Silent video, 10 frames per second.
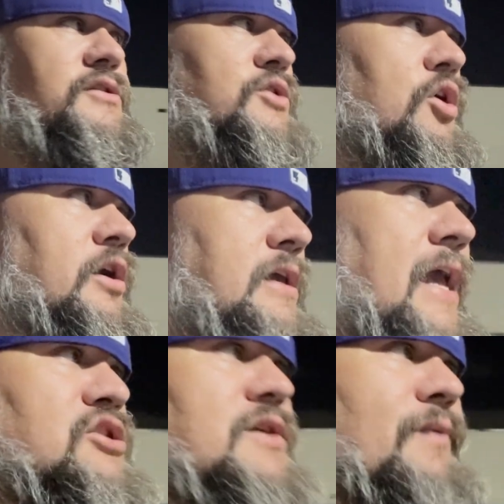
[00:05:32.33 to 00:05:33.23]
So he
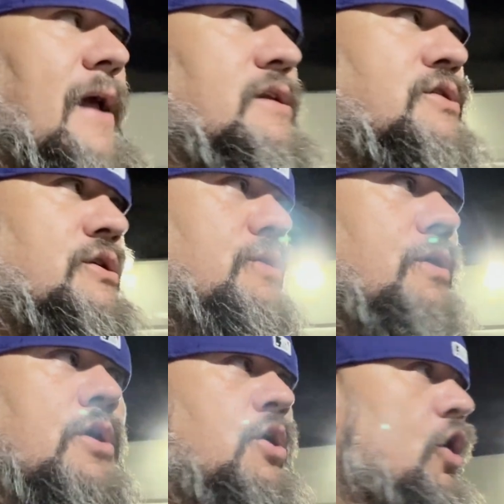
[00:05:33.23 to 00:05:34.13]
actually ran to
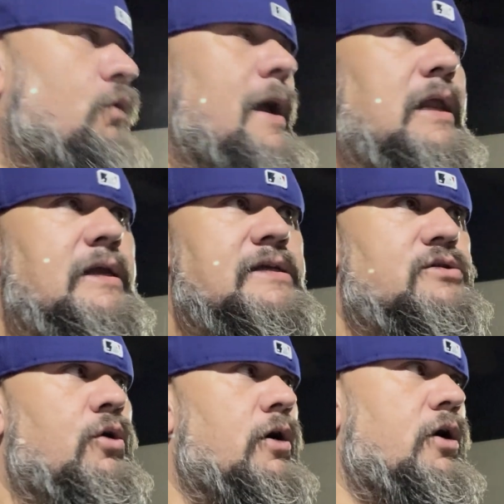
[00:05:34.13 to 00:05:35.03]
O'Reilly's
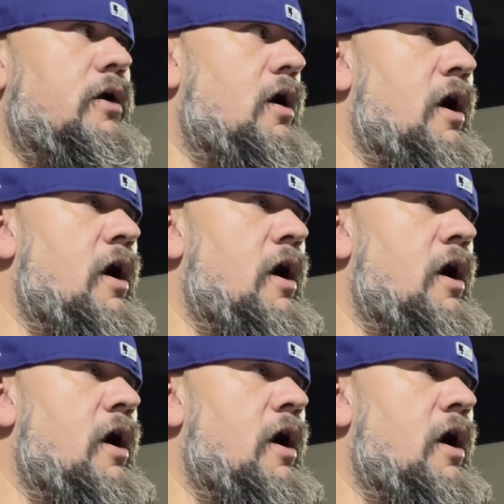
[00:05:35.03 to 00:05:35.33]
or